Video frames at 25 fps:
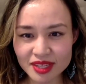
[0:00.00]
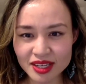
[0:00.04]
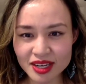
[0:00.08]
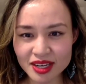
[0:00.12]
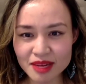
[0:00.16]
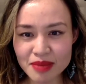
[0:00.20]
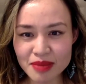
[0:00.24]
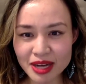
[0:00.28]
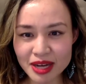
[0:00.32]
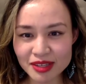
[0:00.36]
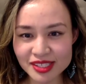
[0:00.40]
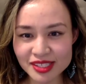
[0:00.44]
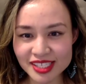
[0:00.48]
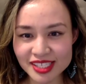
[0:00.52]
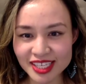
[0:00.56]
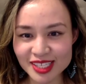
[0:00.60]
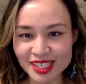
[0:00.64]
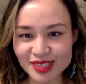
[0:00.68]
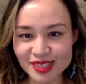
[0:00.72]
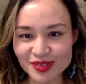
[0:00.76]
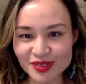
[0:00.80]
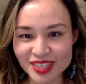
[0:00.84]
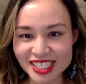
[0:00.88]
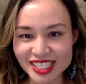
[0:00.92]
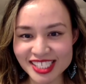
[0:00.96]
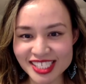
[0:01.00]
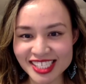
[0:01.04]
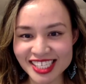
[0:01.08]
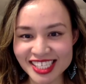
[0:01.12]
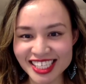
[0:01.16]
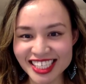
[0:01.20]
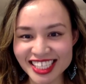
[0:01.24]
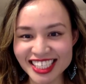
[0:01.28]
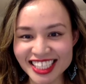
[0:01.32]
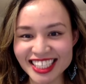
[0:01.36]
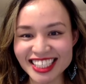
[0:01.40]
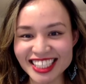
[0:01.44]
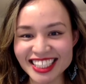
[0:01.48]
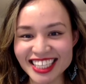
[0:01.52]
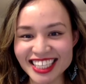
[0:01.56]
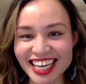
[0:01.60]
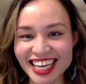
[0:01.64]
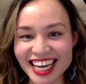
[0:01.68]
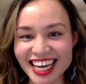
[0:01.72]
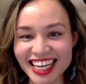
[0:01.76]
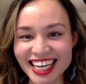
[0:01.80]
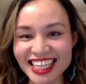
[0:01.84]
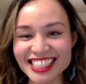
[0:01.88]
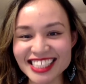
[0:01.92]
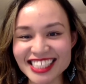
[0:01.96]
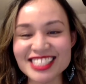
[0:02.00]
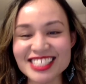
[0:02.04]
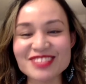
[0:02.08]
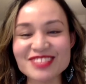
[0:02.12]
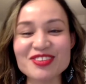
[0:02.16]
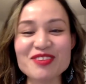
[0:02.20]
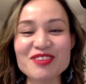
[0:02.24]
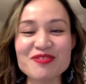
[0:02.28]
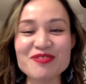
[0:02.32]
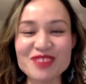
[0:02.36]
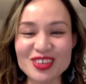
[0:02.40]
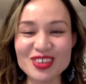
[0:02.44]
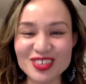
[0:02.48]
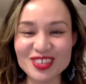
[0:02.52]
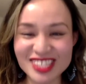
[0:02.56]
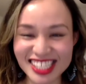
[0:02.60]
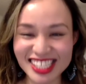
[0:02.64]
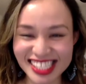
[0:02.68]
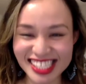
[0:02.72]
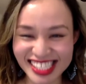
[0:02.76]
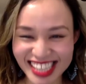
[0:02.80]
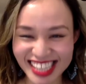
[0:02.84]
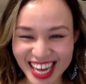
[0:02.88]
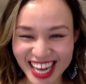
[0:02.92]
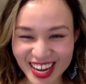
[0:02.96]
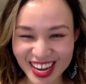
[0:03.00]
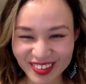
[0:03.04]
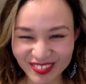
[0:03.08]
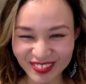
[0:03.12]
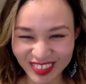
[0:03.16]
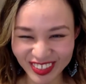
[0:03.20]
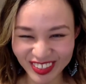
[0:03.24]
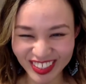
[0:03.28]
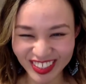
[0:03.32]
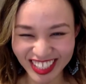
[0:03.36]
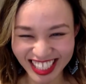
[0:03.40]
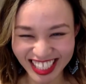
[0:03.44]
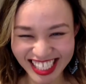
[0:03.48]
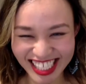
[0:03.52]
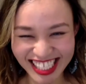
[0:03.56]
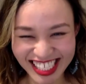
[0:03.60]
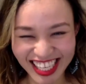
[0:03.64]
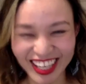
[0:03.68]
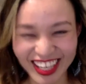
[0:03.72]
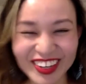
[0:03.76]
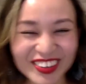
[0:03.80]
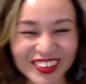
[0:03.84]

About 6 weeks? Yeah, she refuses to unmute herself.